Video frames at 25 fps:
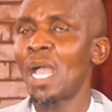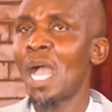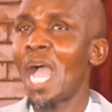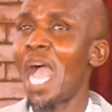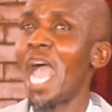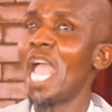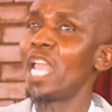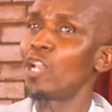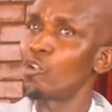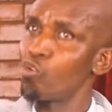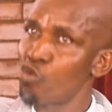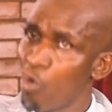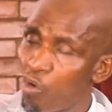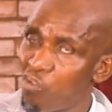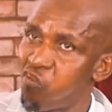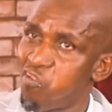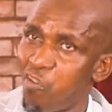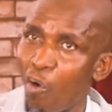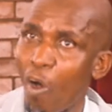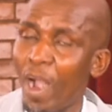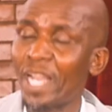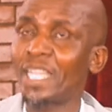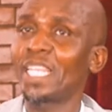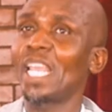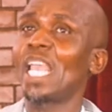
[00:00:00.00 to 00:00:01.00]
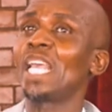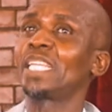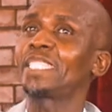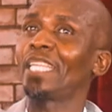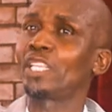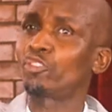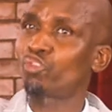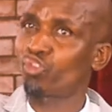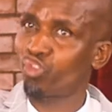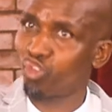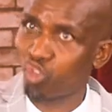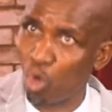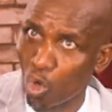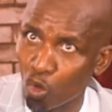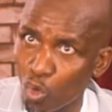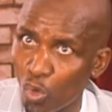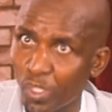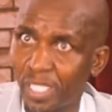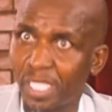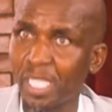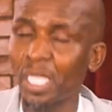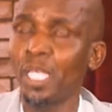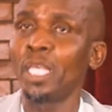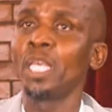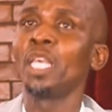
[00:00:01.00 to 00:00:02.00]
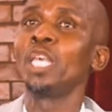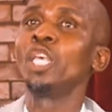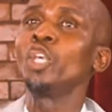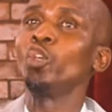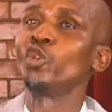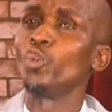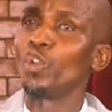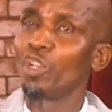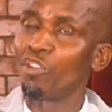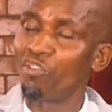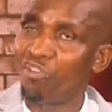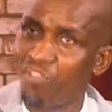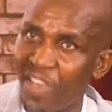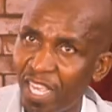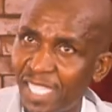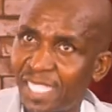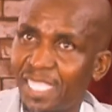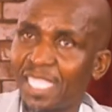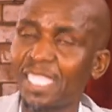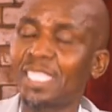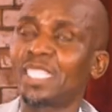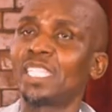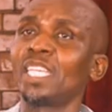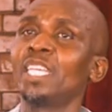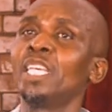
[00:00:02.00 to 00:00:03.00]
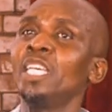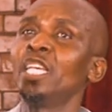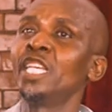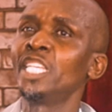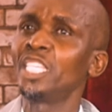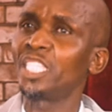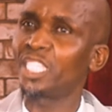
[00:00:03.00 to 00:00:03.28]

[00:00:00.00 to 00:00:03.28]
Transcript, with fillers: I look forward as a Solusi University